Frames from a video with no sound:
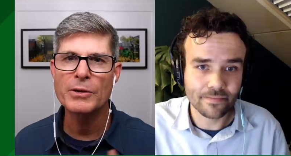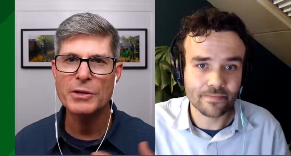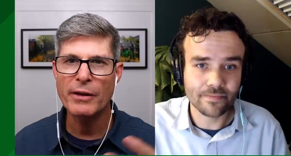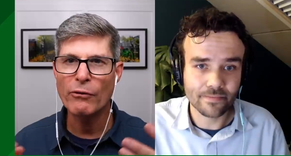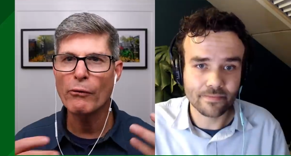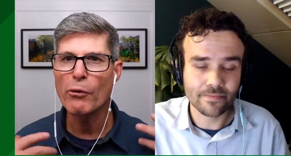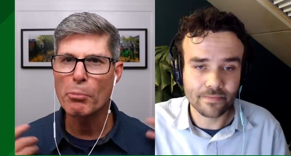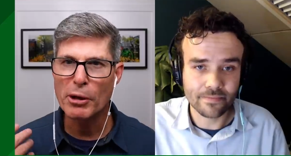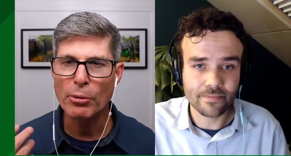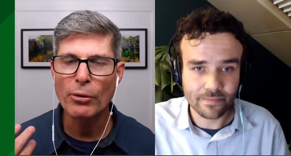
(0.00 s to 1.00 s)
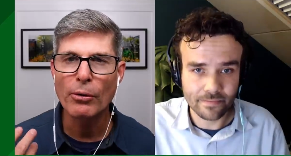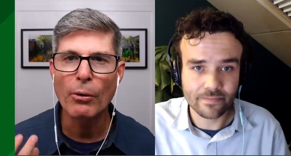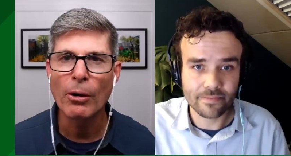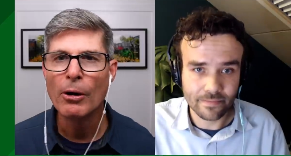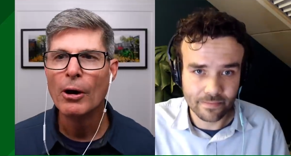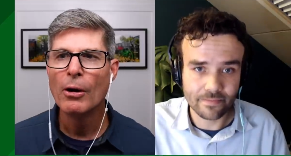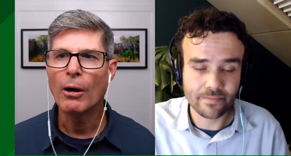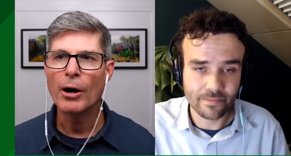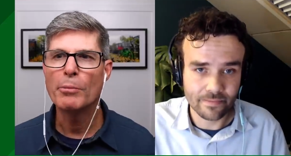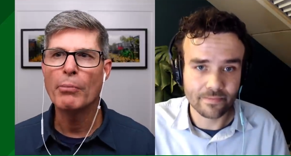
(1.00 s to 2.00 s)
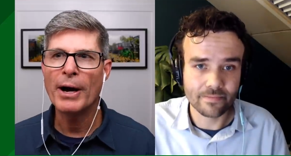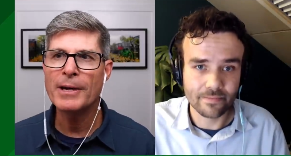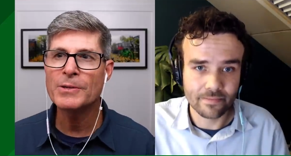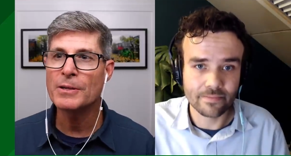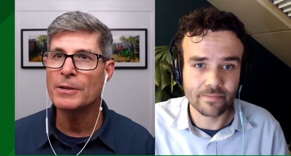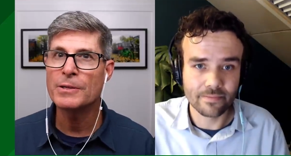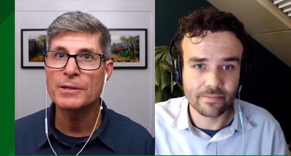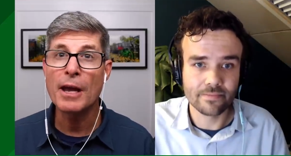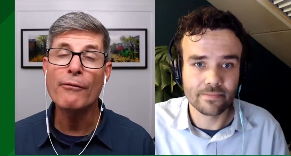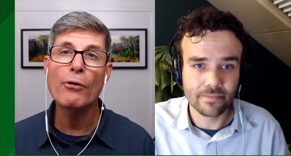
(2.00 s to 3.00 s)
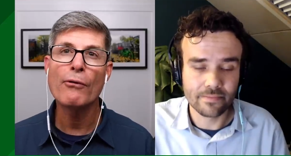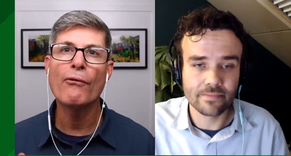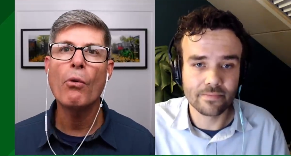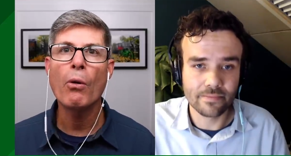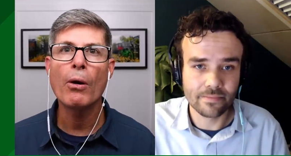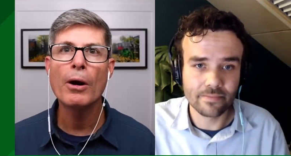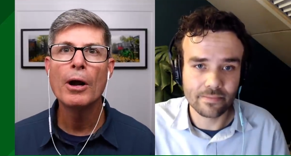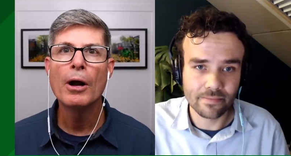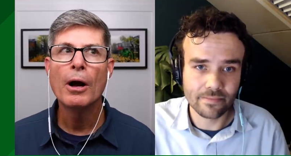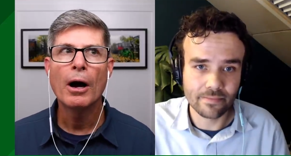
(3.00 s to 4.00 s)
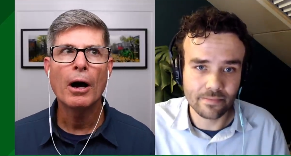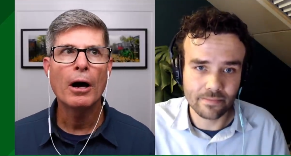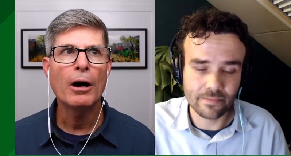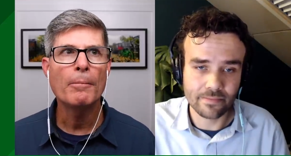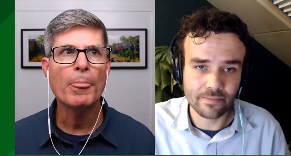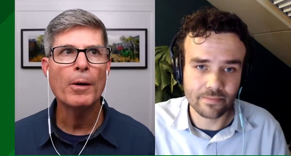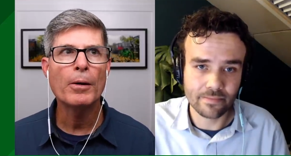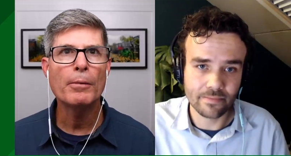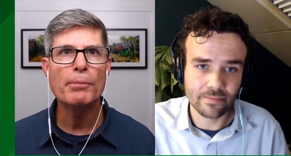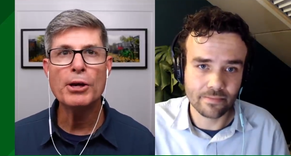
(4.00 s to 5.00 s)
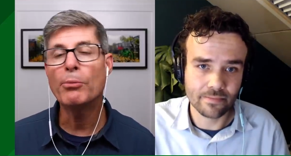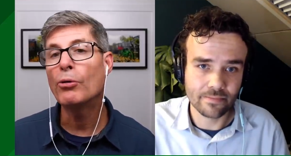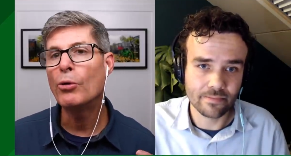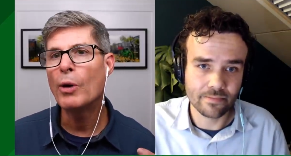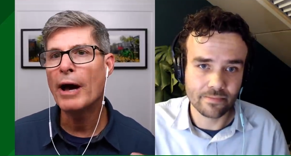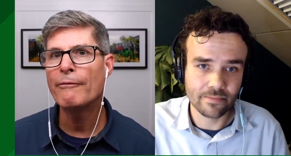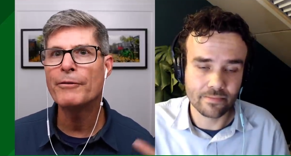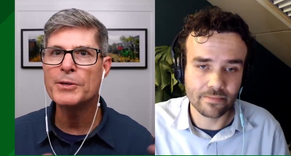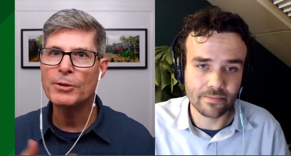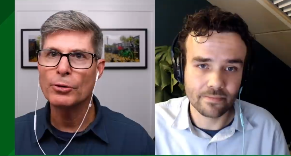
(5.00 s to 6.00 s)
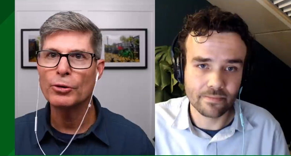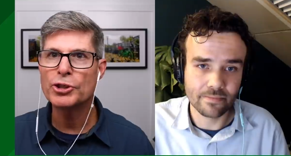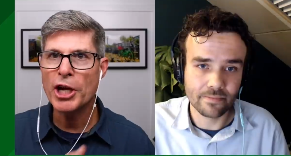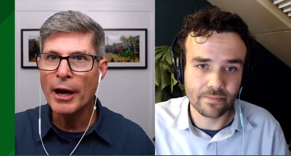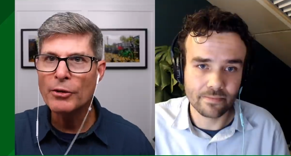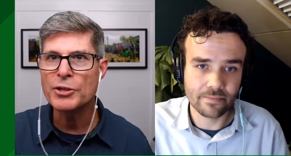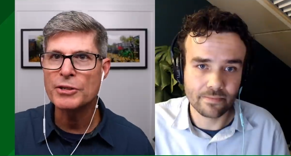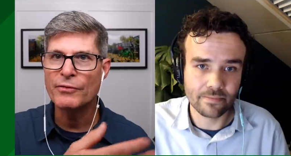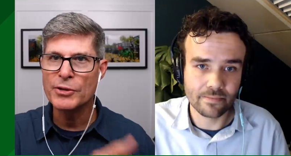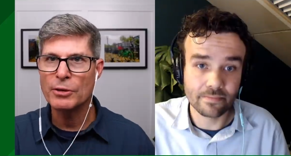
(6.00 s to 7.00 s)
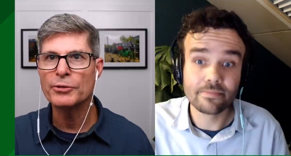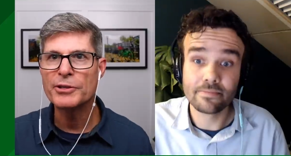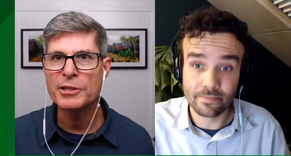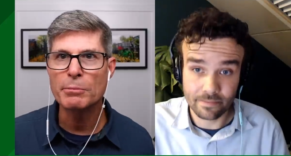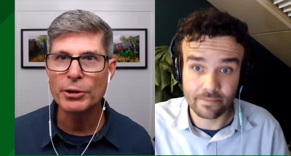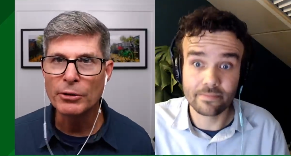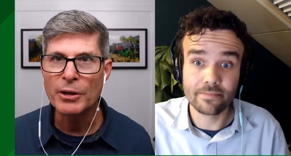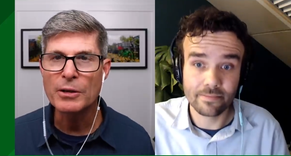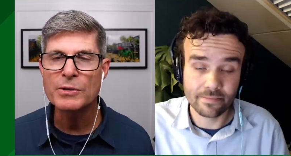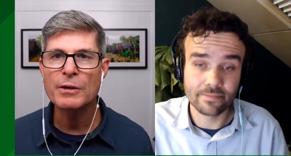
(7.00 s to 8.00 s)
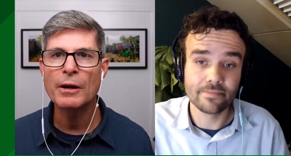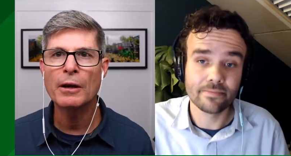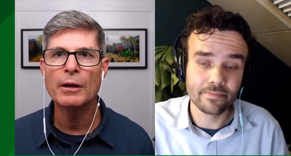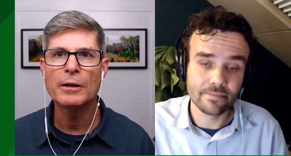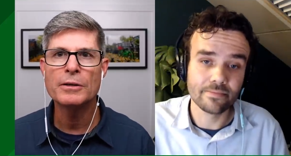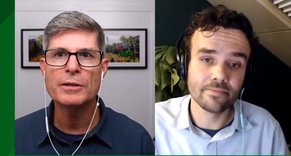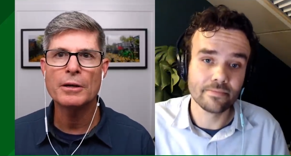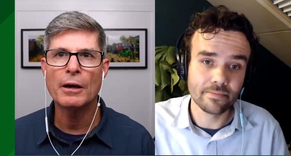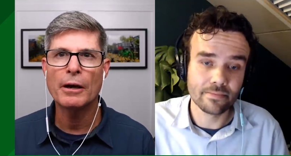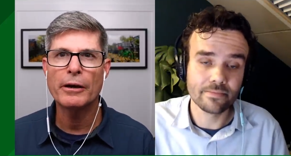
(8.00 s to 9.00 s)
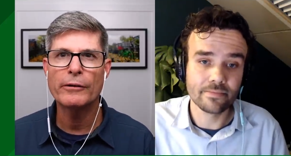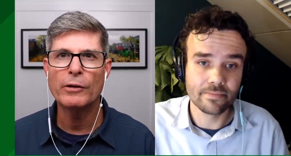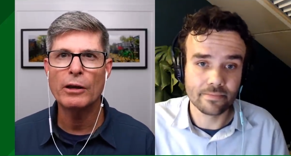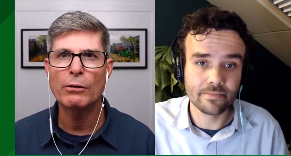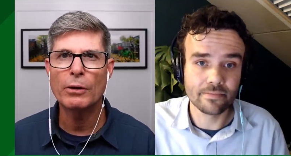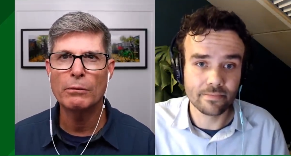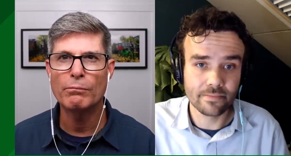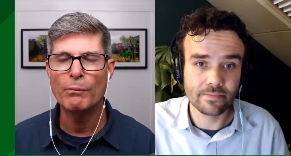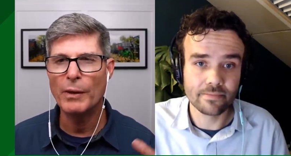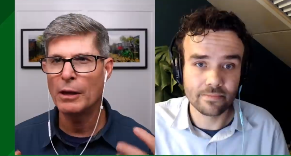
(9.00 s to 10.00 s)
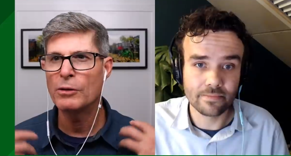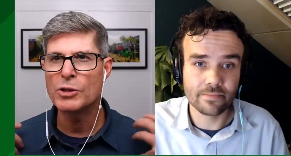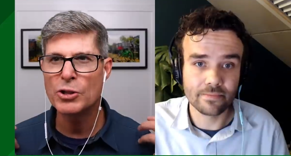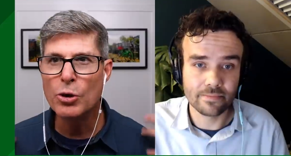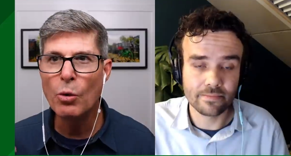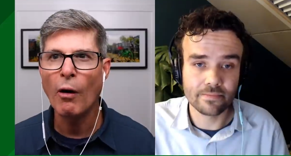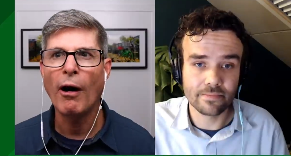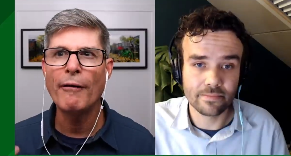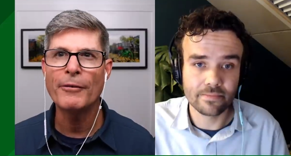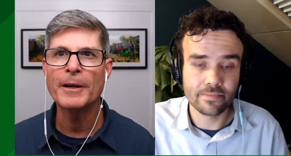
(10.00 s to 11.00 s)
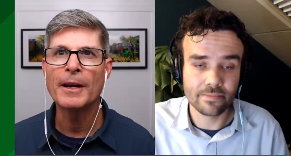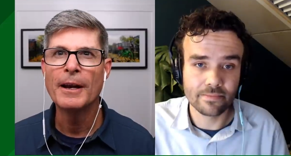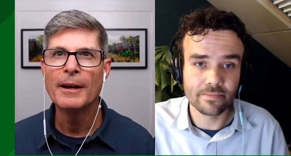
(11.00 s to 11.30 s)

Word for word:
Speaker 1: It's safer for people who are on bikes. It's safer for um, people who have physical challenges, physical disabilities, and uh, you know, it, and too often